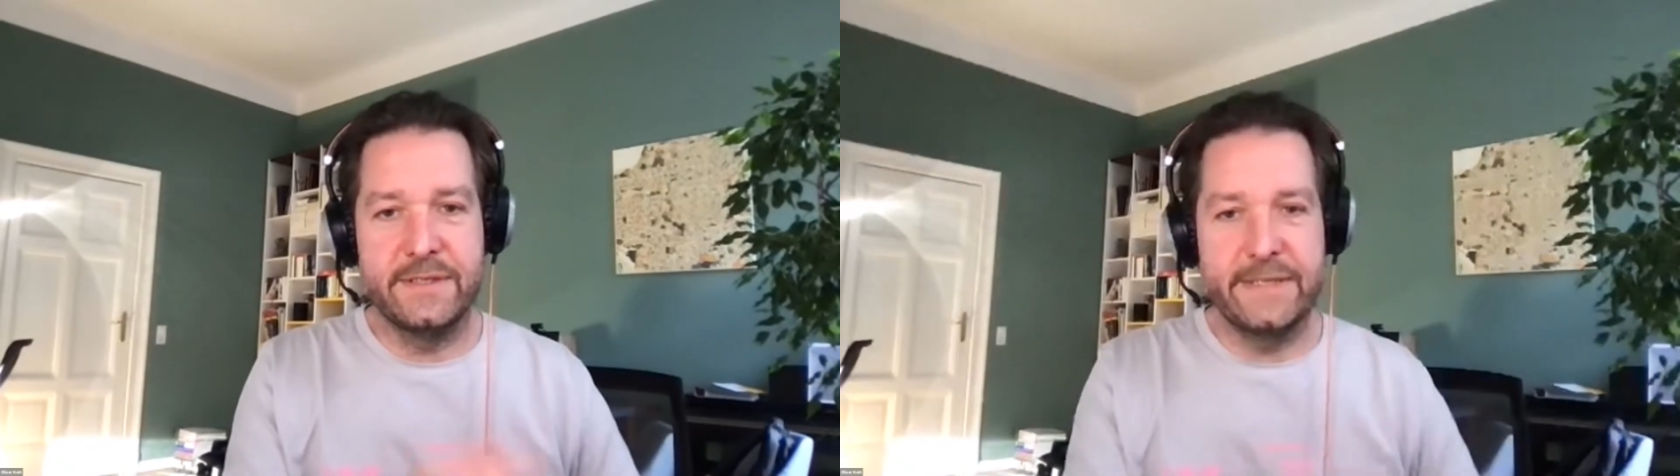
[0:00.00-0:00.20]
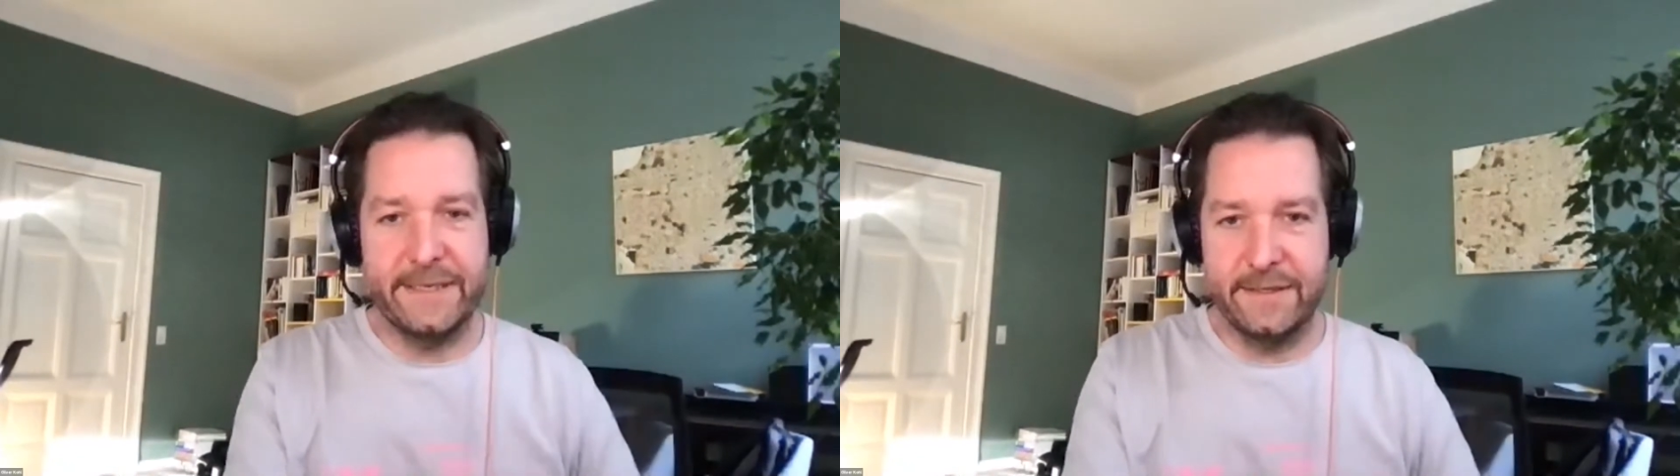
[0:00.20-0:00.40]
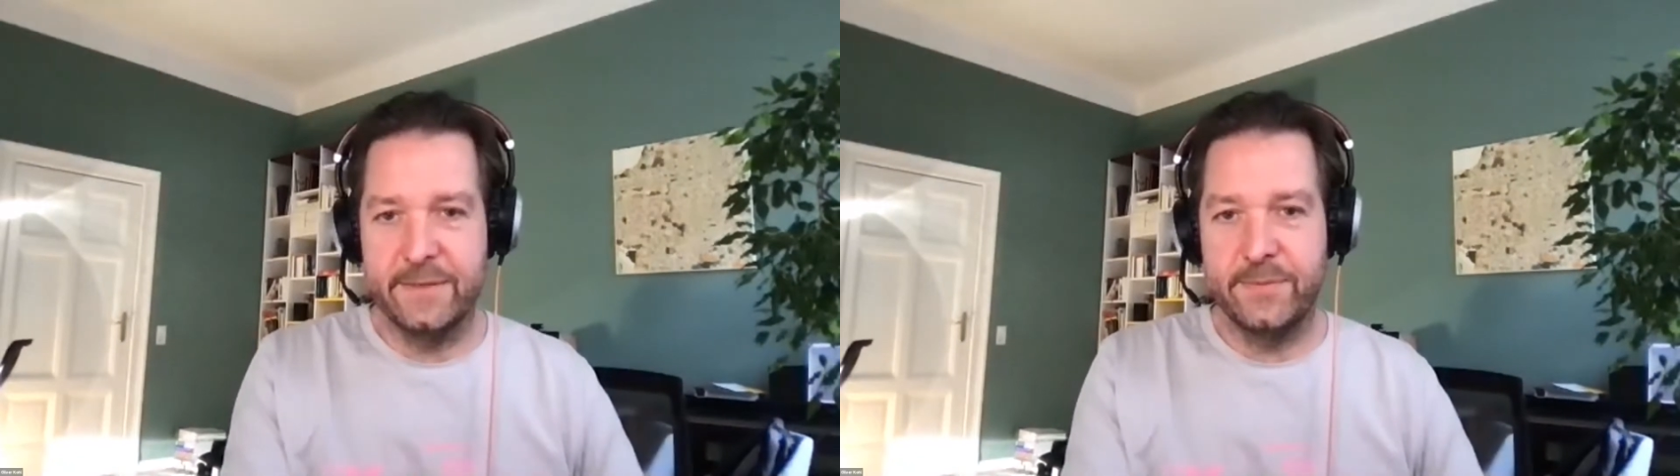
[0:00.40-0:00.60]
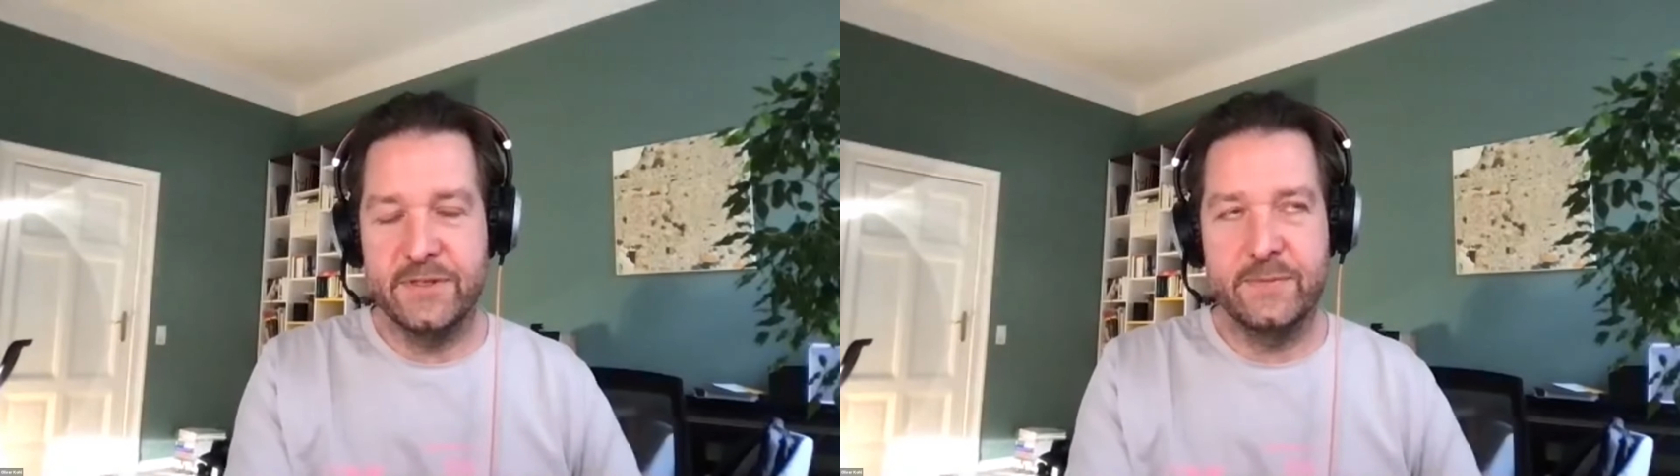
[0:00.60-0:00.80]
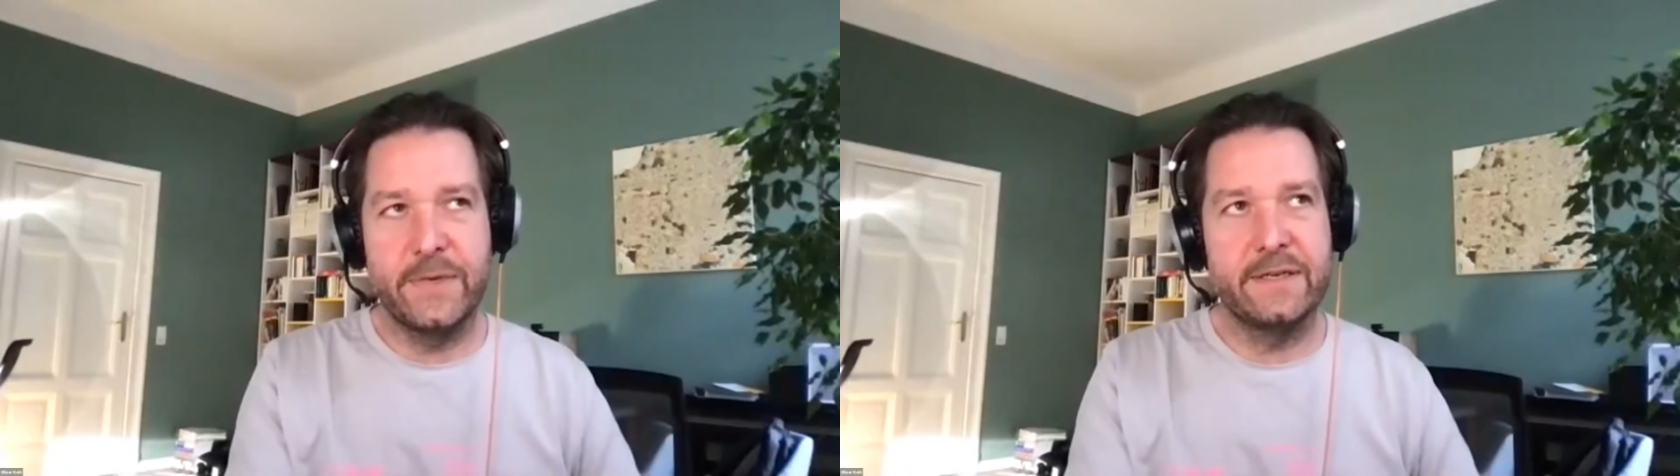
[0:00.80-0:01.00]
technical
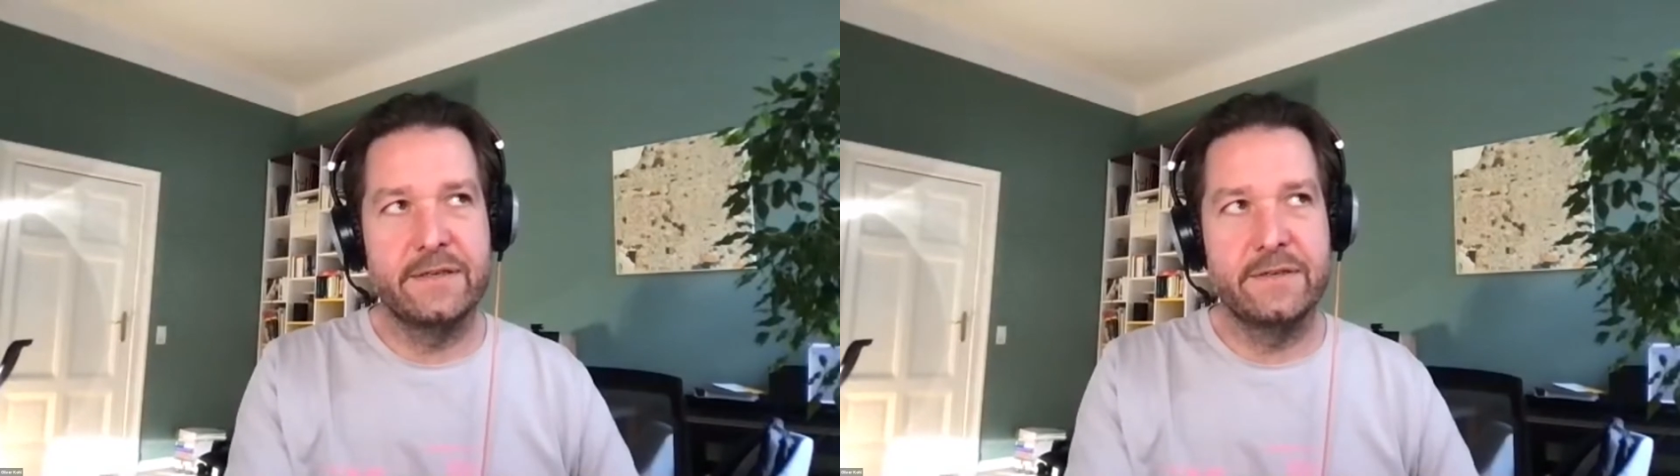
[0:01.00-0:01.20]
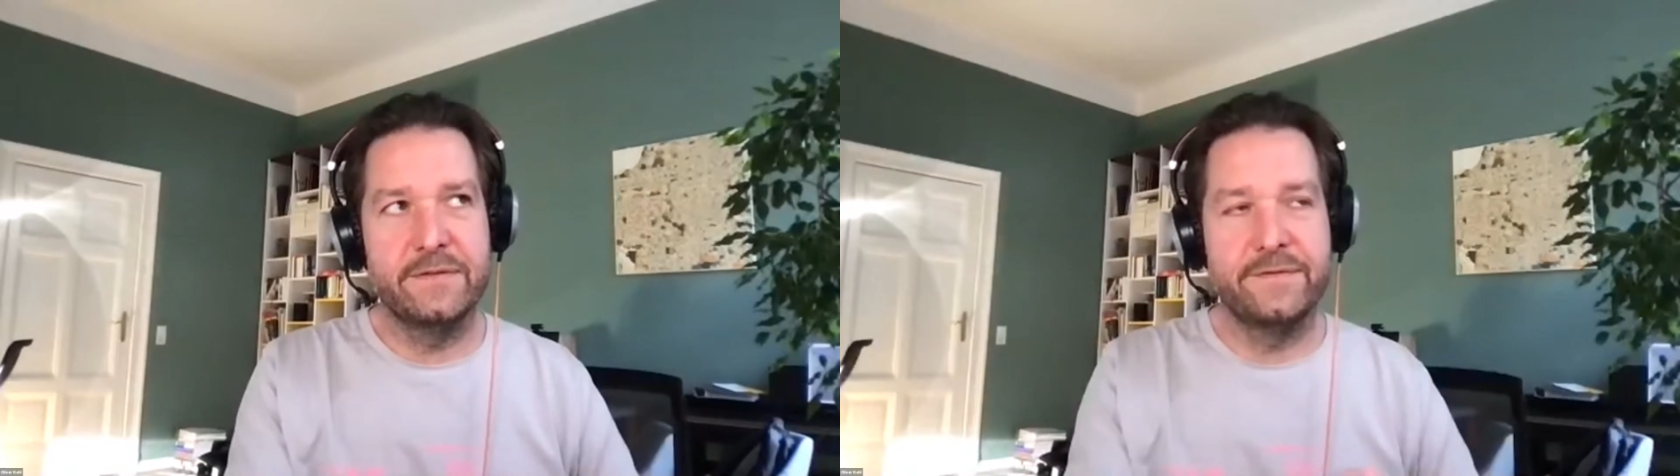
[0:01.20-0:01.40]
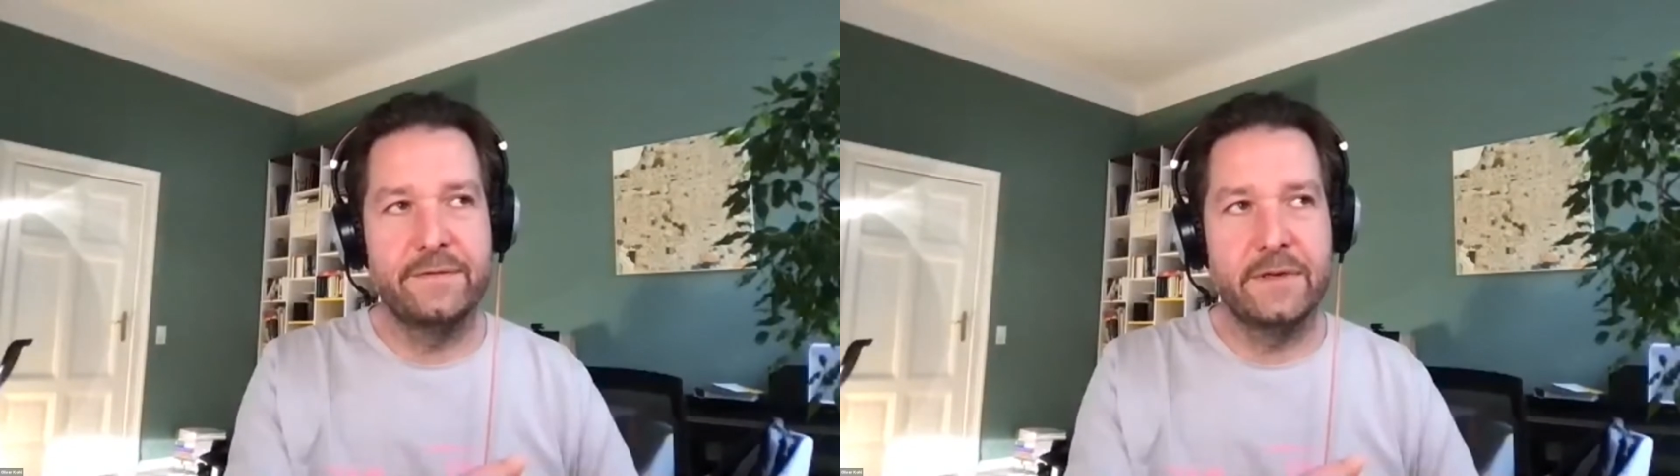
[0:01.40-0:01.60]
perspective,